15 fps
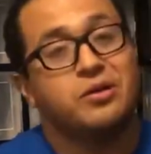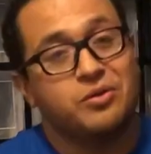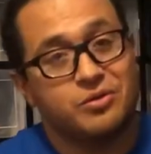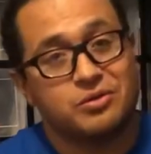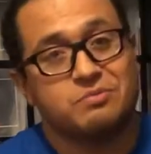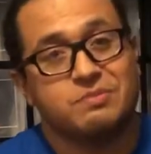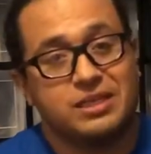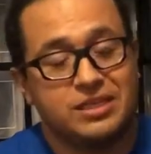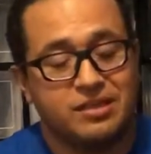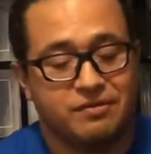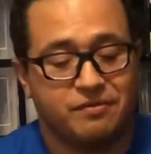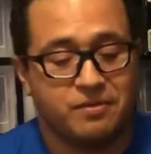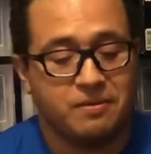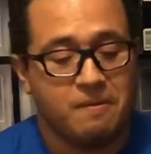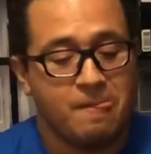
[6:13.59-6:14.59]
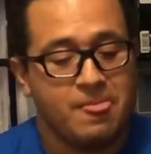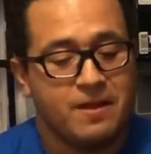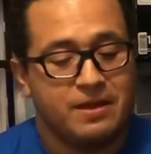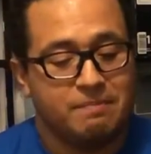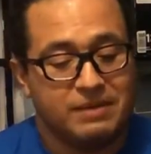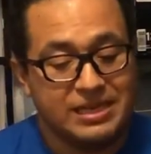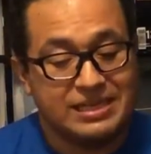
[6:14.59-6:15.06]
Yours may differ.
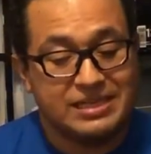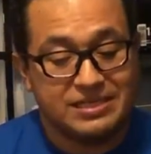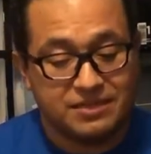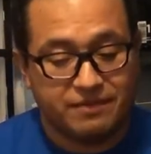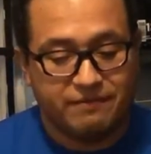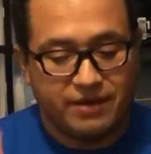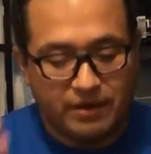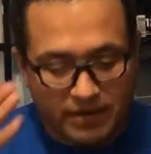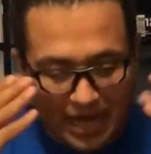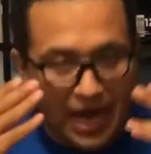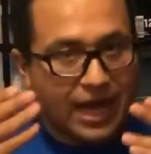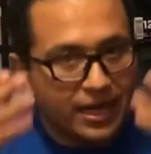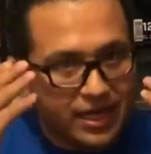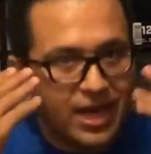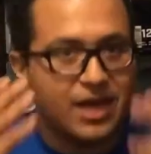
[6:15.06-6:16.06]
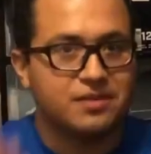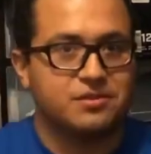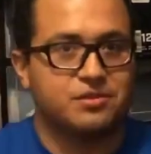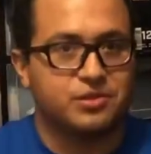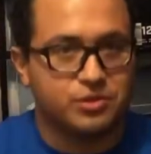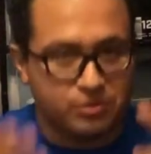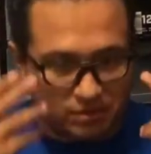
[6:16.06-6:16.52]
But it is a very
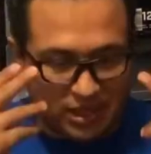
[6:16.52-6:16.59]
eye-catching shoe.